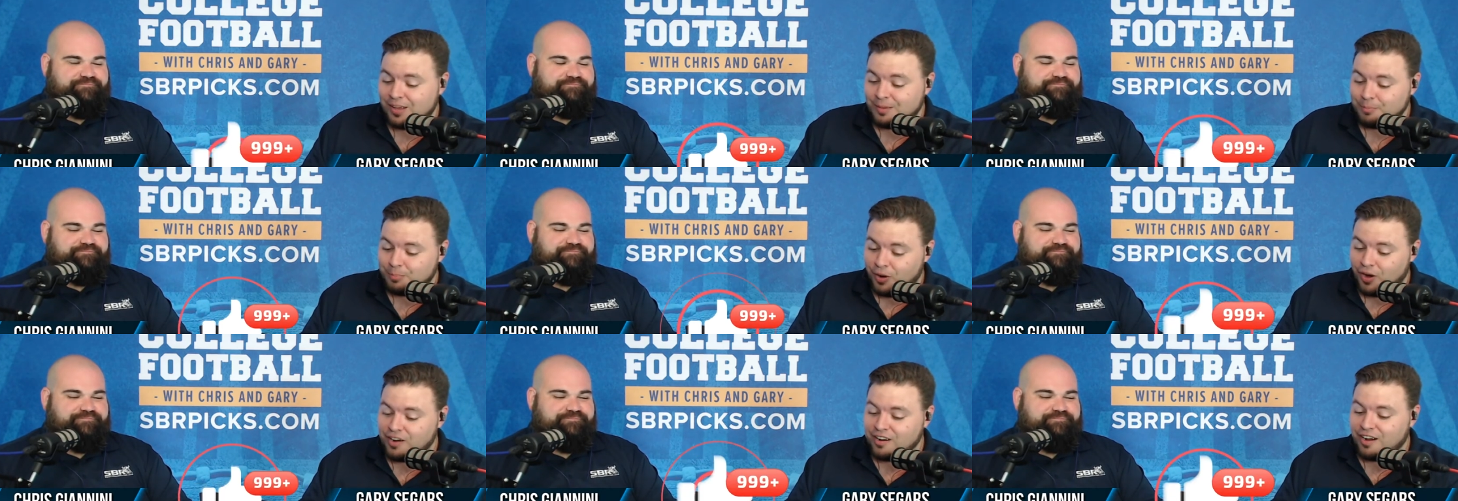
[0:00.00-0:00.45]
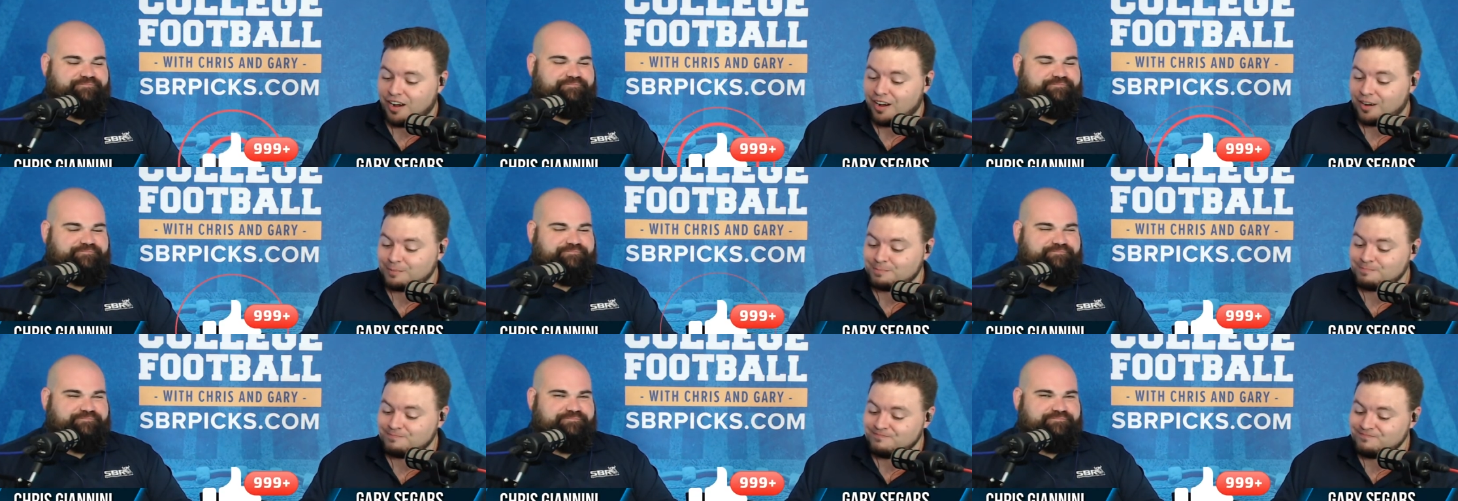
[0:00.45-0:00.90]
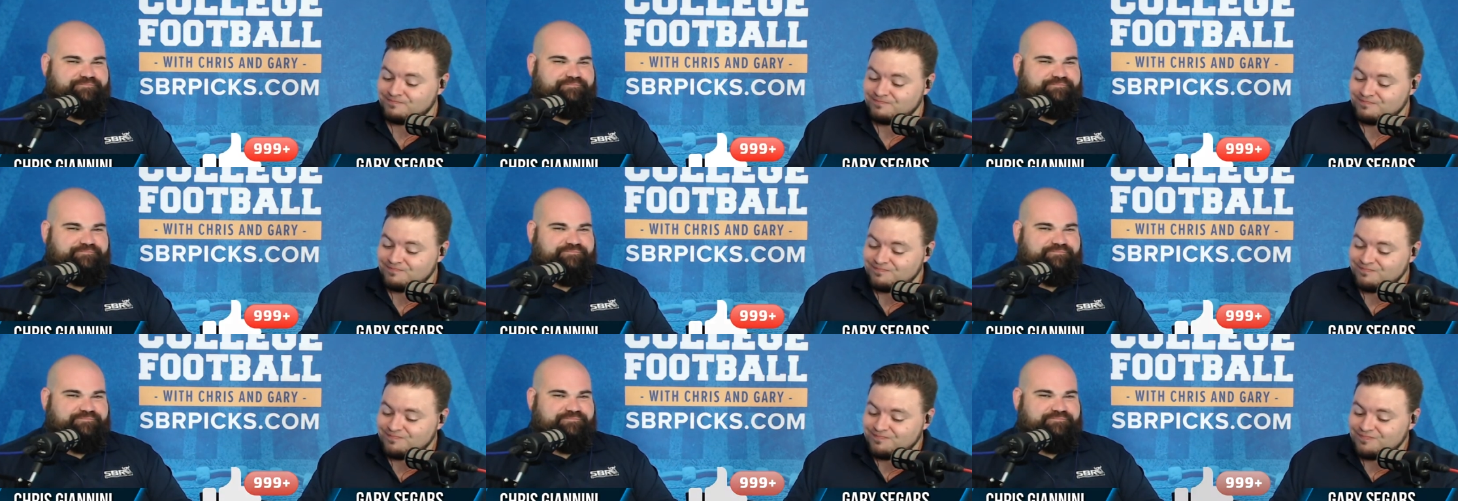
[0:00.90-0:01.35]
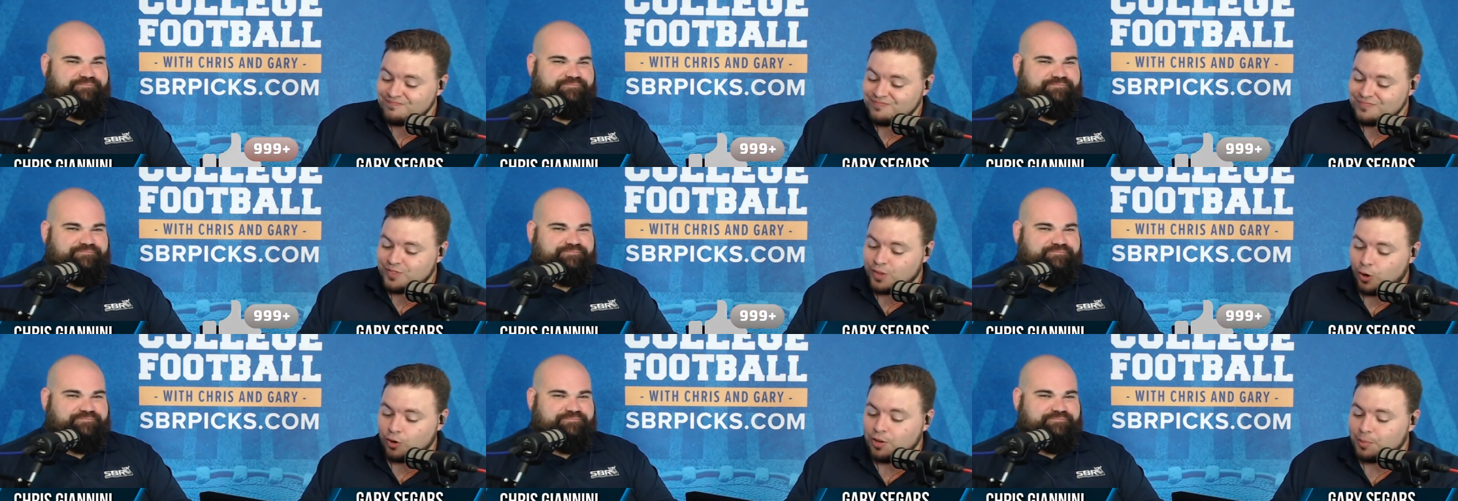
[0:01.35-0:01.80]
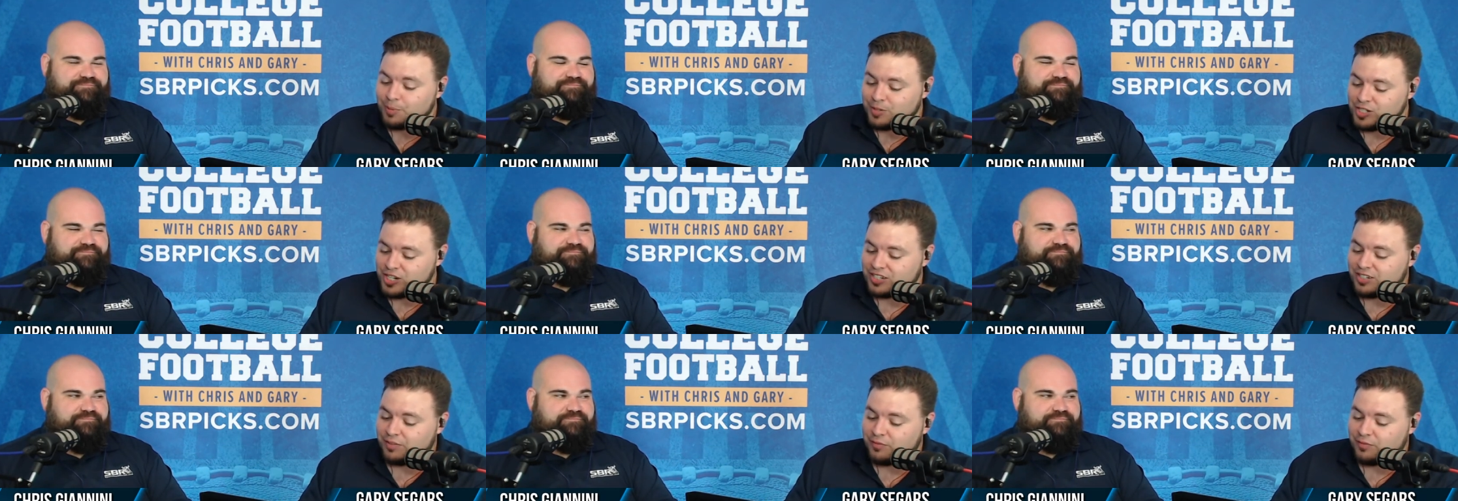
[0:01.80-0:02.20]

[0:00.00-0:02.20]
Speaker 1: But um, they're only projected